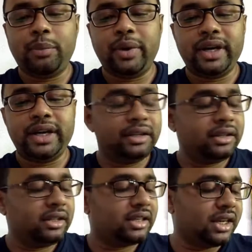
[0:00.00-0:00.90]

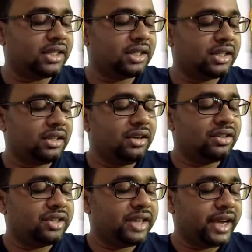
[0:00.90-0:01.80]
Interpreting such
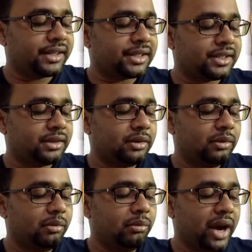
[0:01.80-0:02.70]
texts
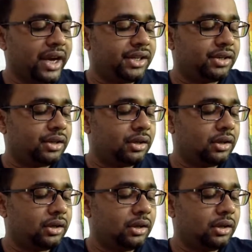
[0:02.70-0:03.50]
might,